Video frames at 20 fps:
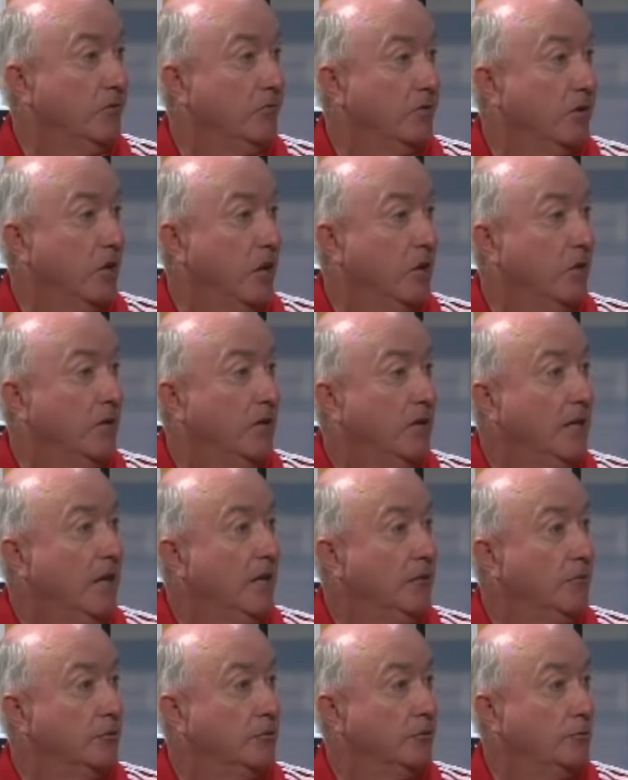years ago
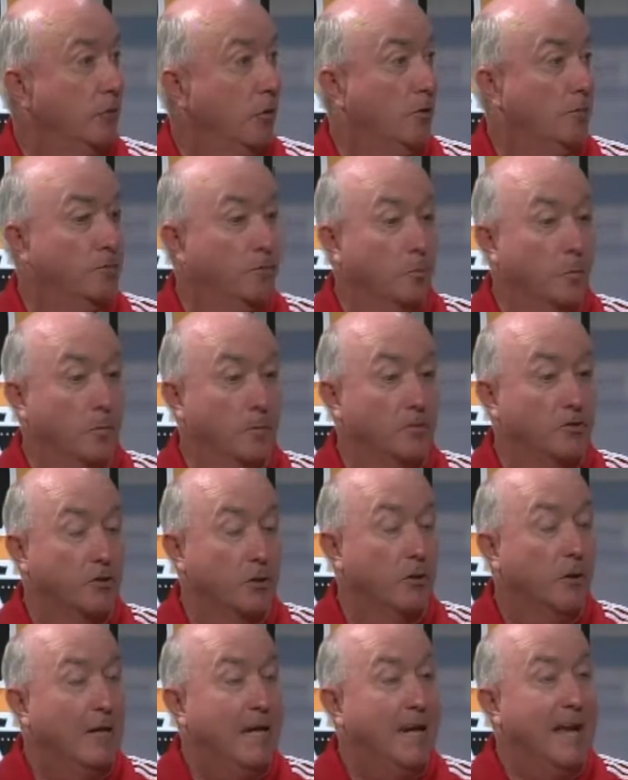as a strong forward.
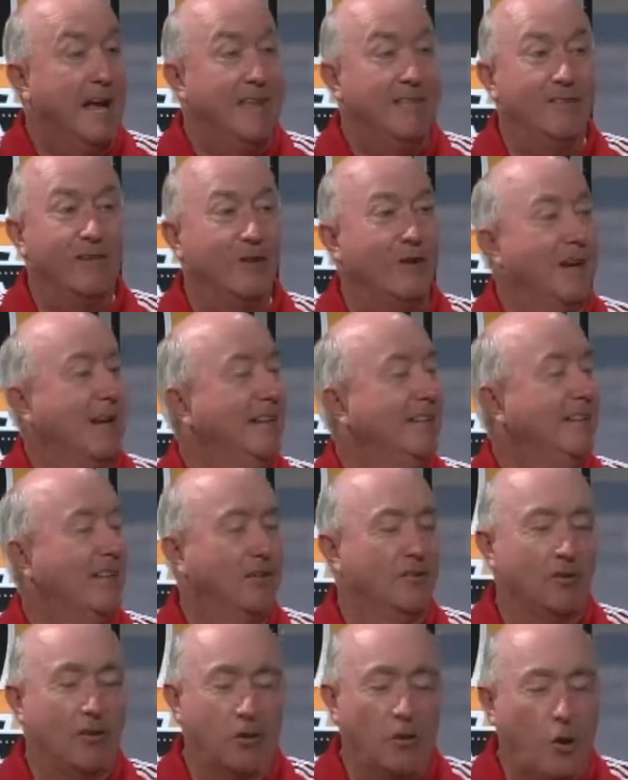So, and there,
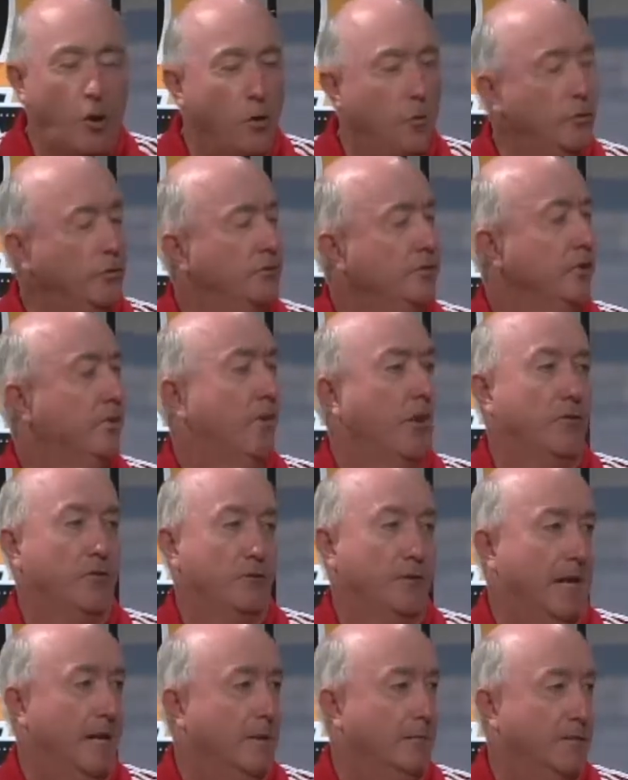there's a host of
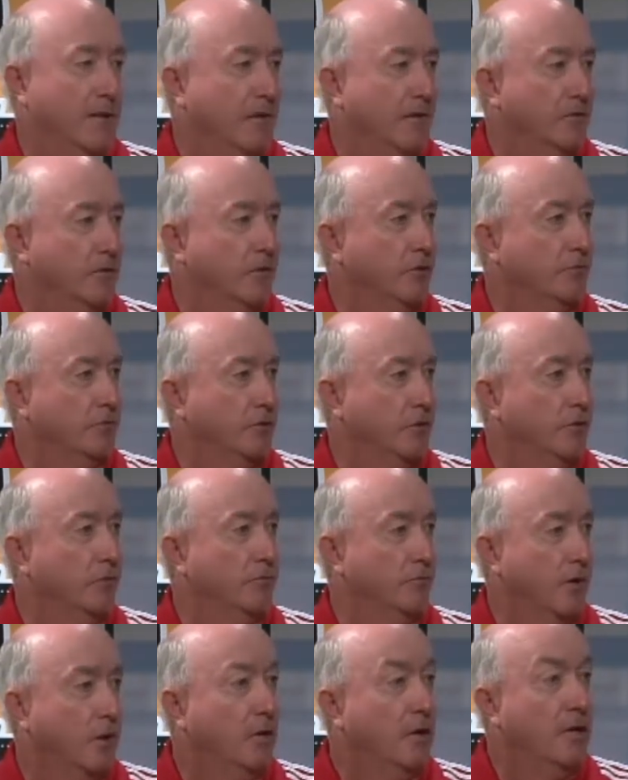other names out there too.
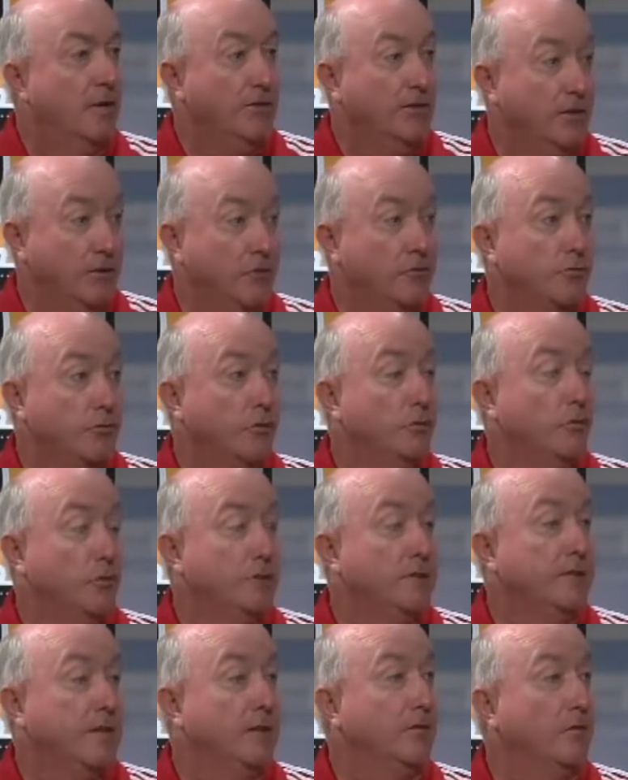So these are two
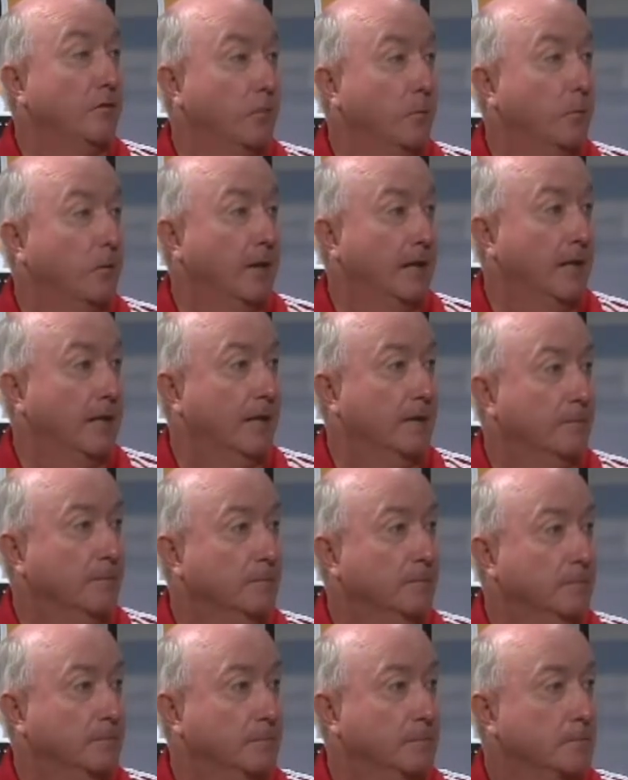good teams that we're bringing in.
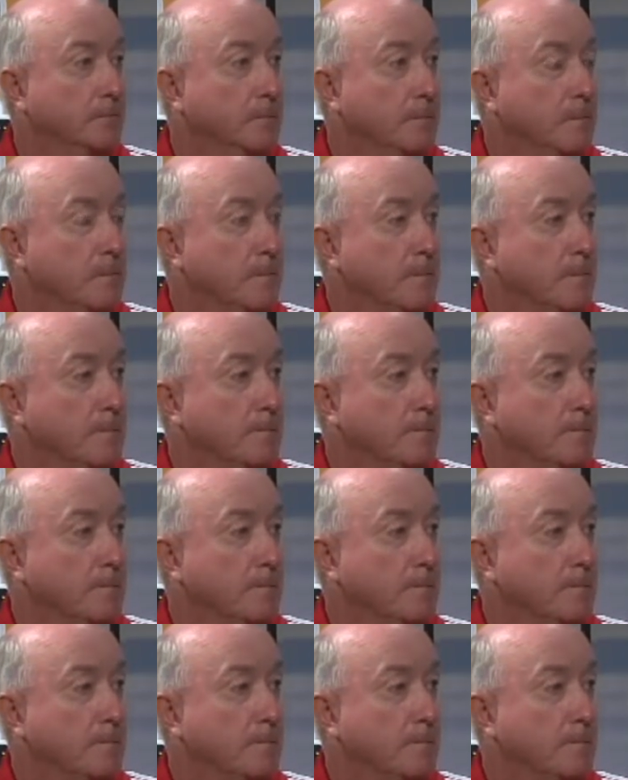All right.